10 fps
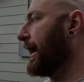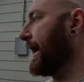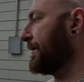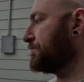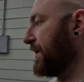
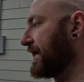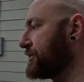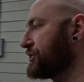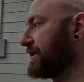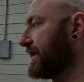um, making
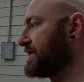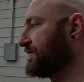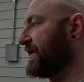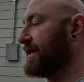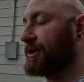sure that it's
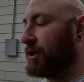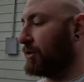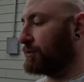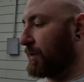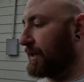feeding
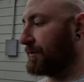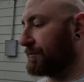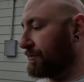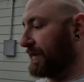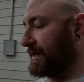cold water
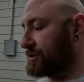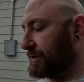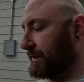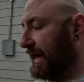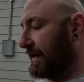through the
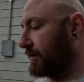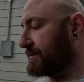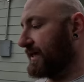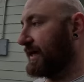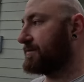engine at all
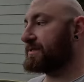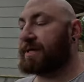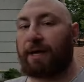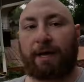times.